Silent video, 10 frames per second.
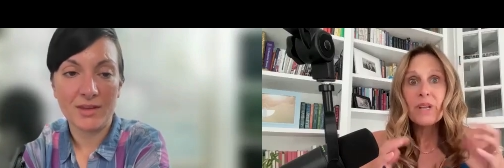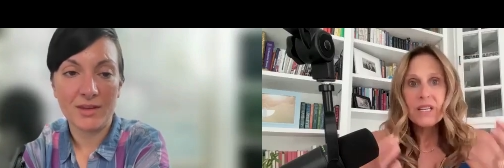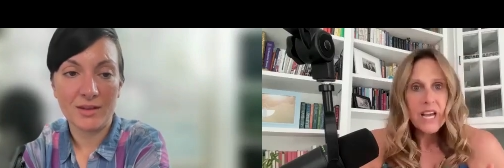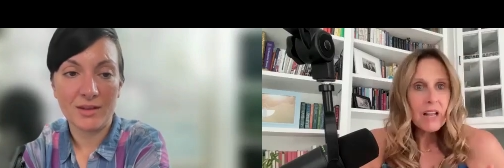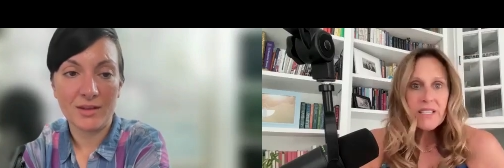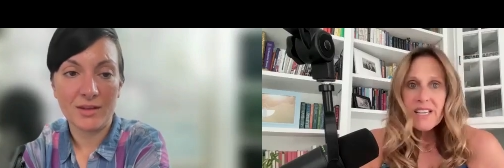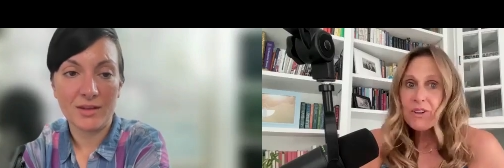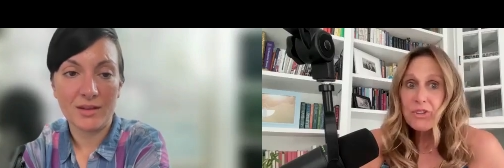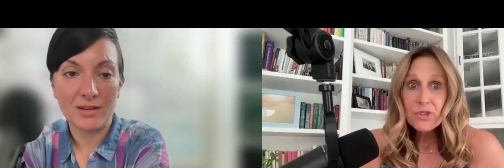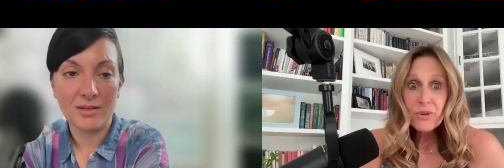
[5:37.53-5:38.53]
Speaker 1: tell us how
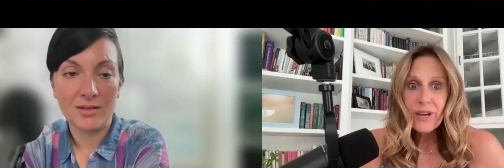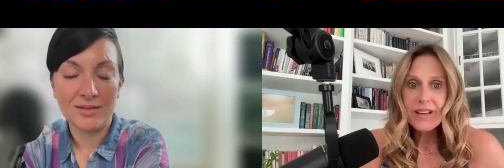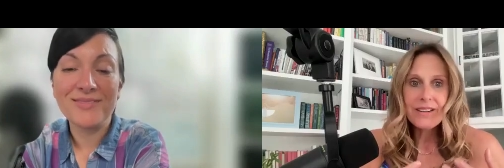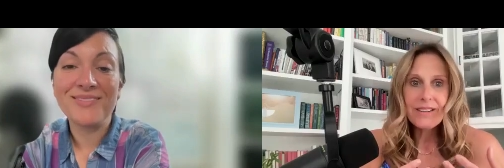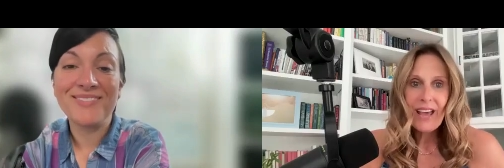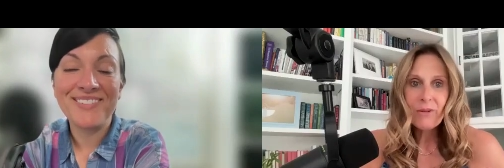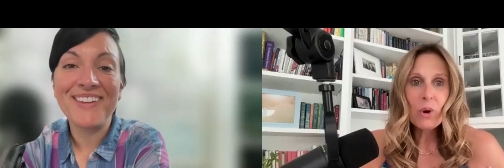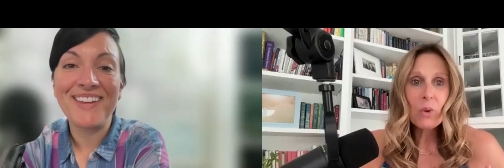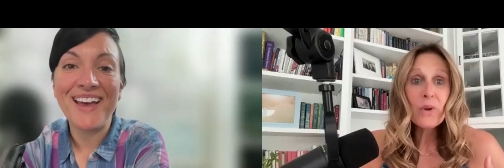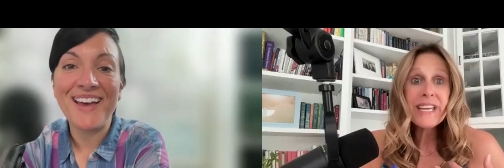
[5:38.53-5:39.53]
you do it and
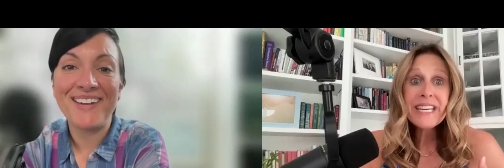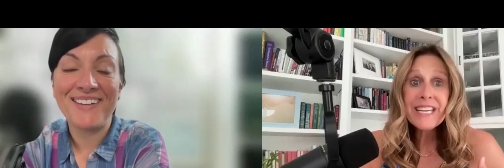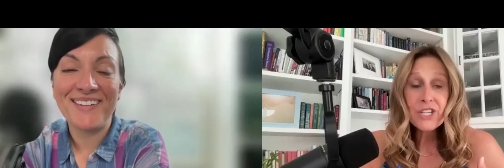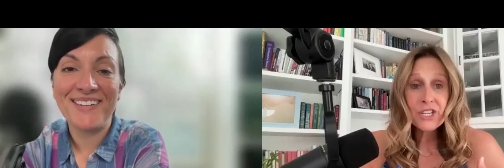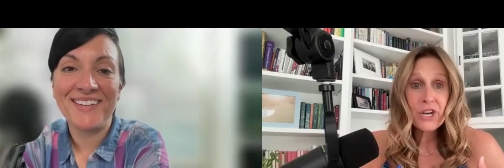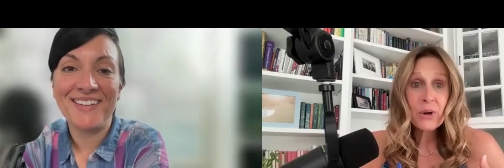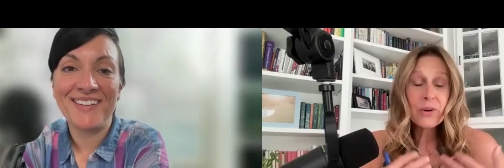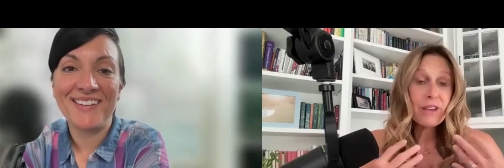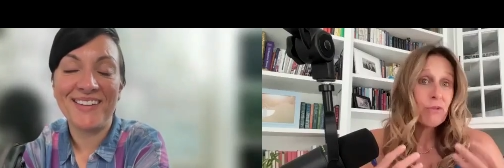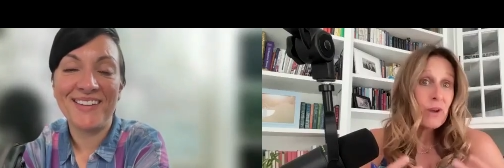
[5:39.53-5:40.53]
what yeah. we need to know
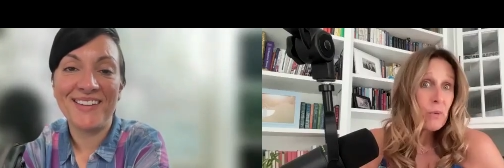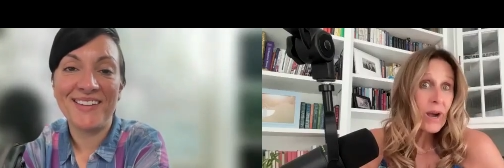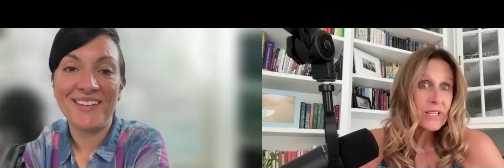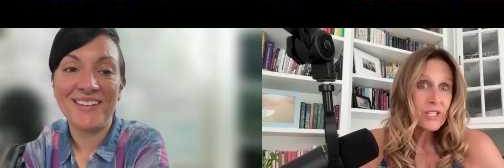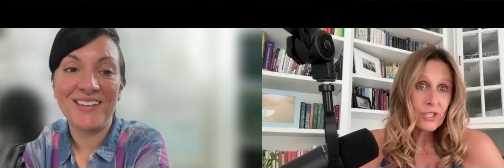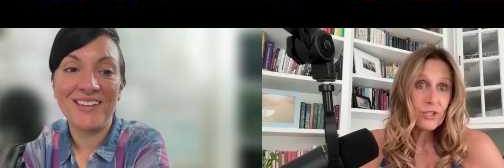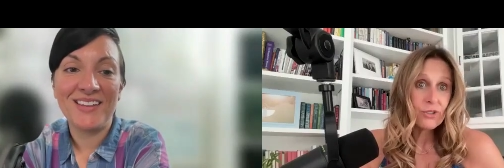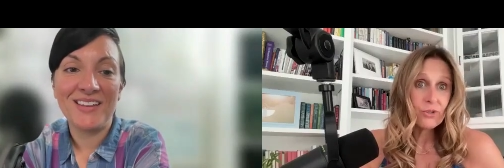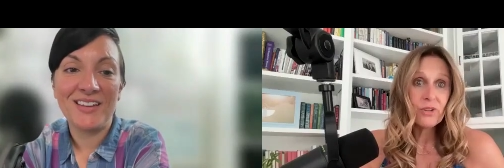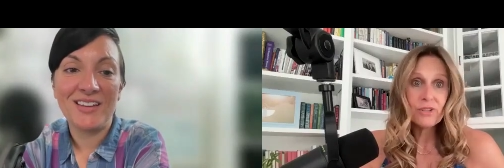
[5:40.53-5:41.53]
if we want
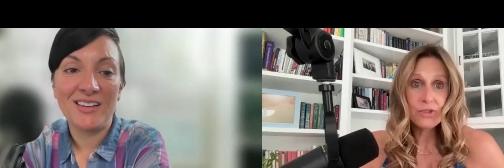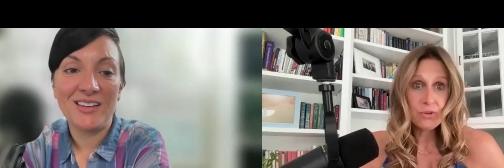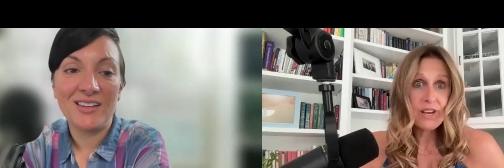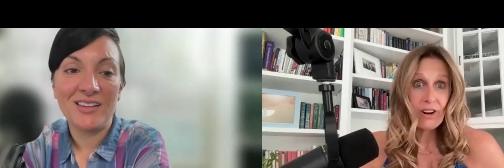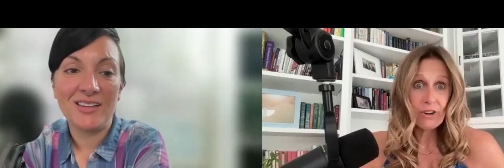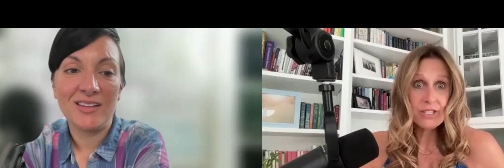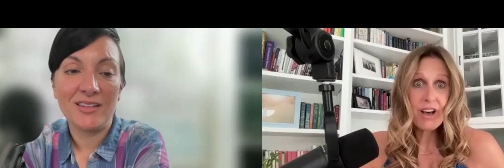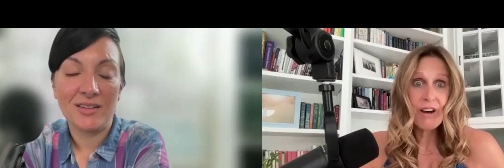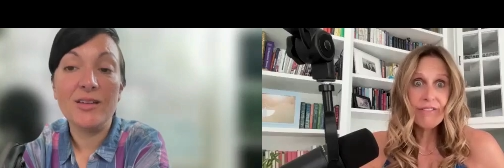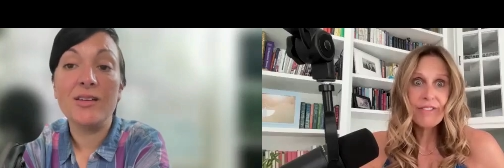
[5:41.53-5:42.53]
to do that
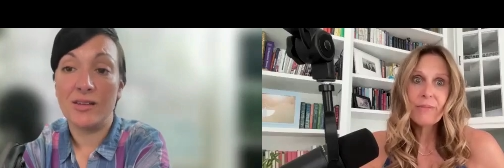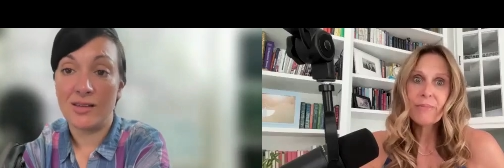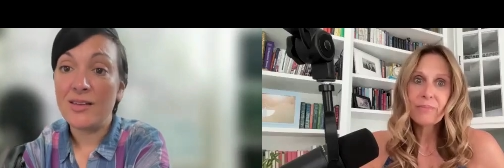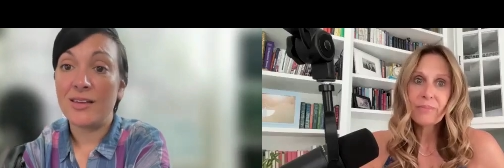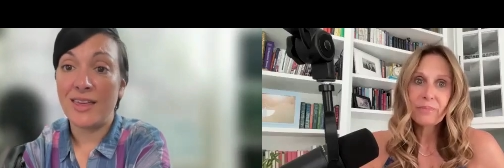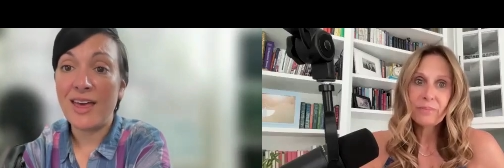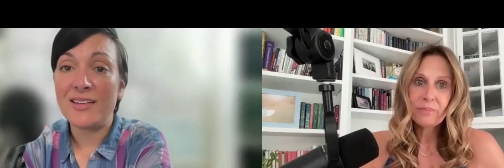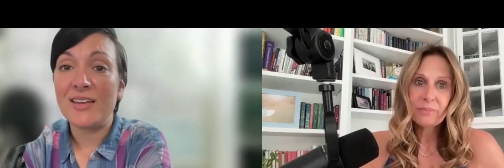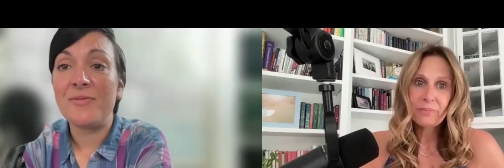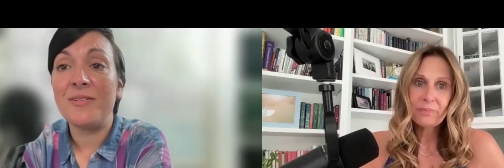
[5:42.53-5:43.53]
ourselves.
Speaker 2: Yeah,
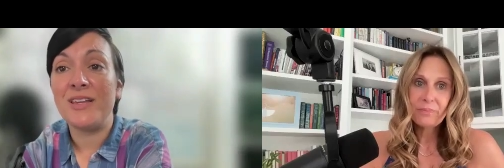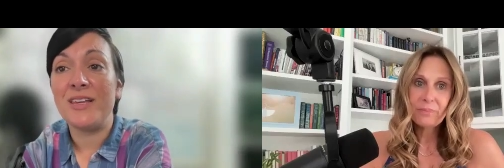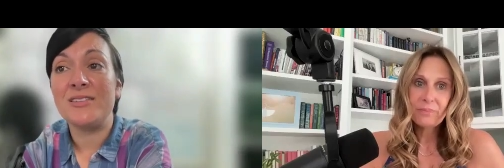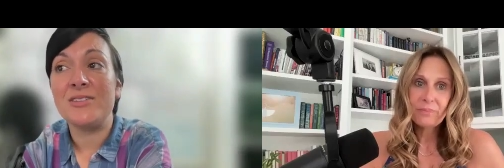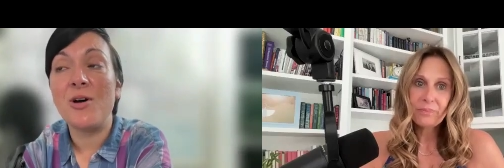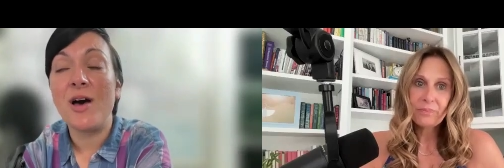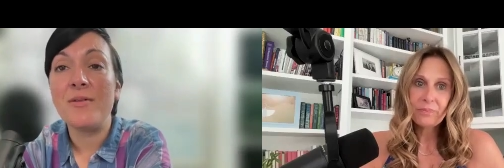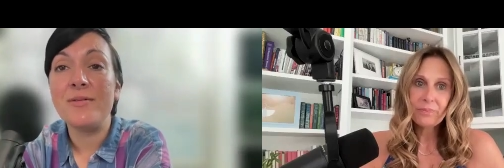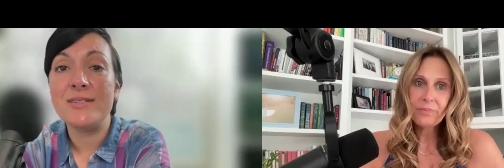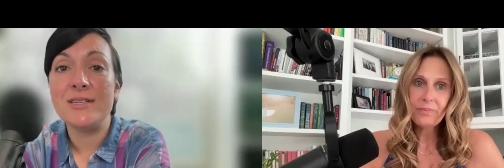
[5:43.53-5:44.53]
definitely. So
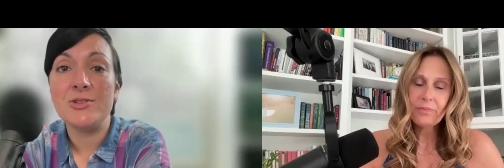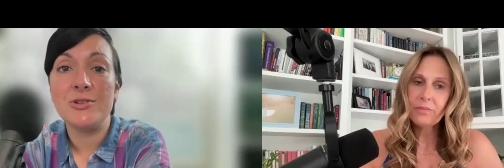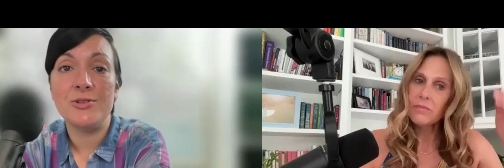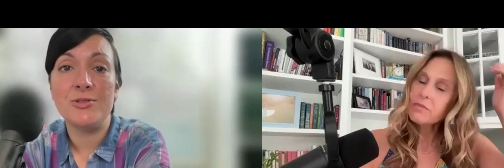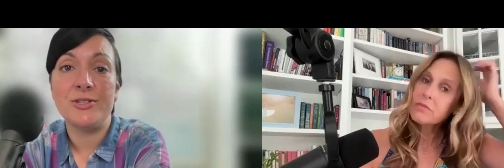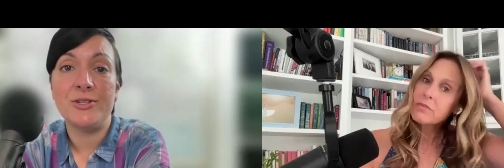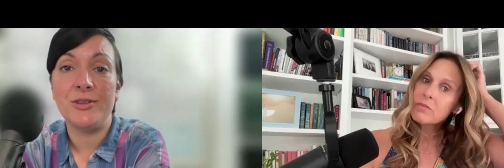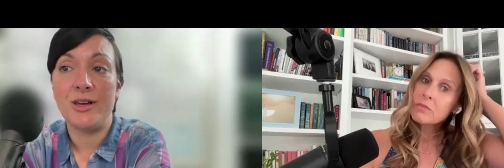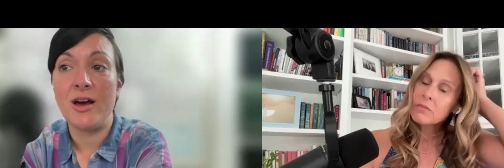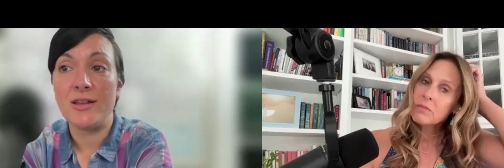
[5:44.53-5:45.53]
I was introduced to
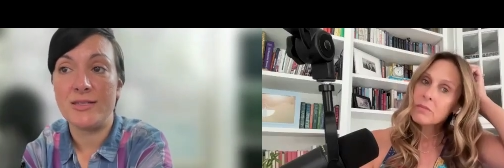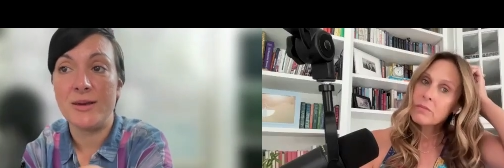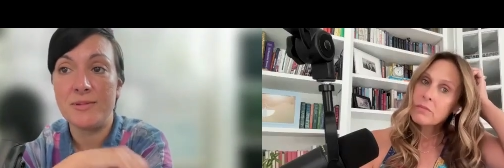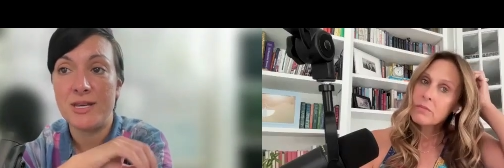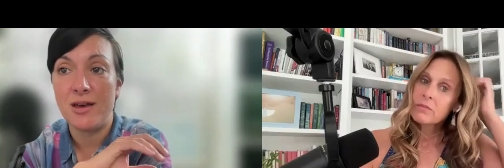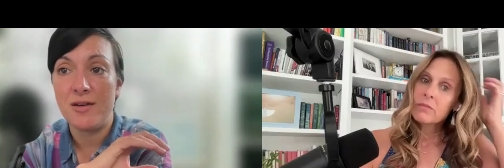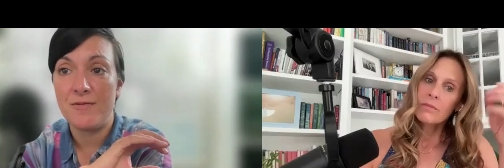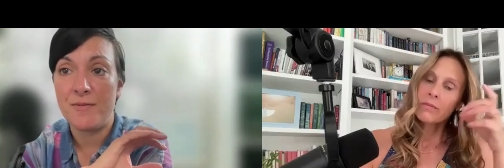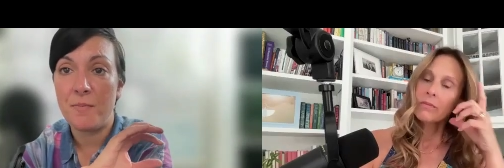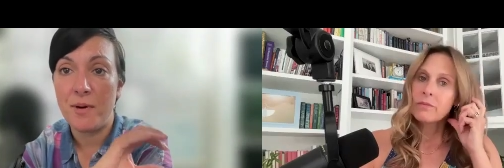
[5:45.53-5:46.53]
the concept
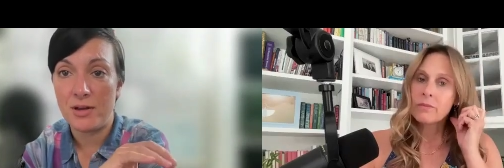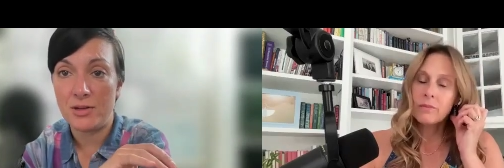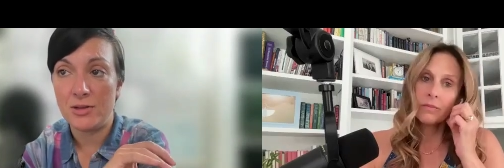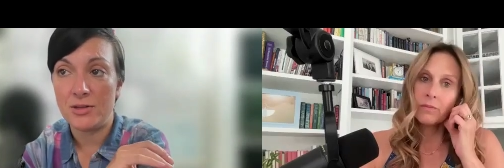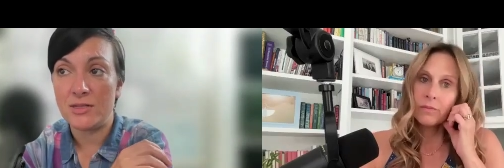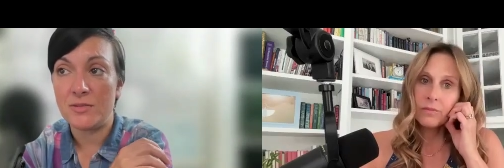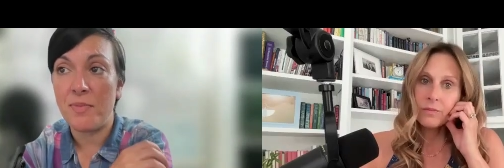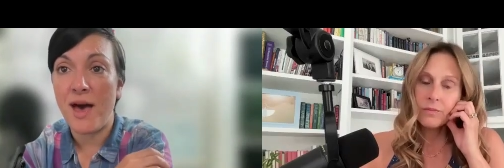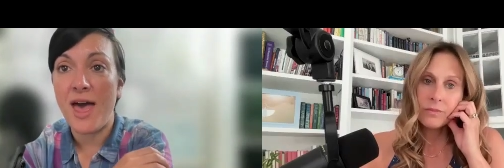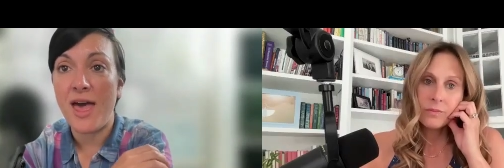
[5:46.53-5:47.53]
of bundles
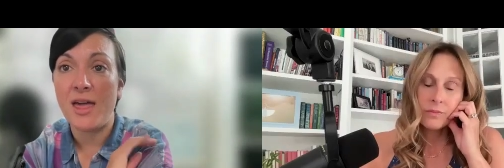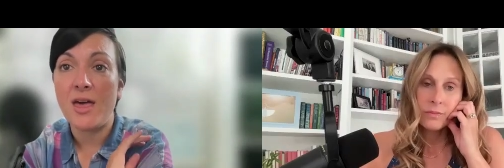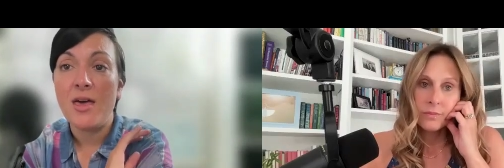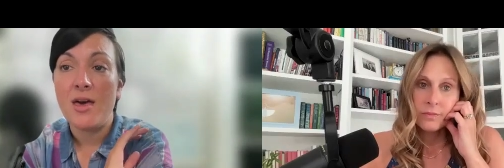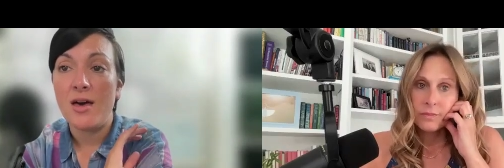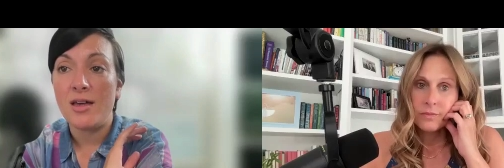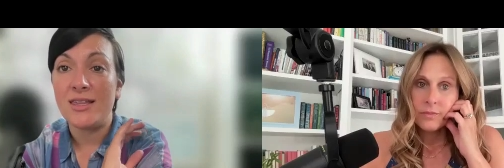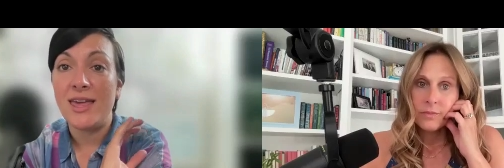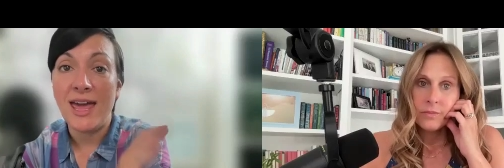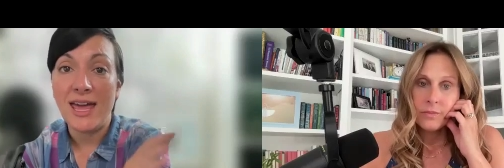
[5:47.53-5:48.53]
by uh,
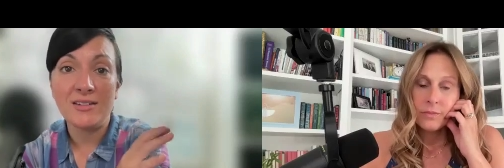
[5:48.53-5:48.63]
Kate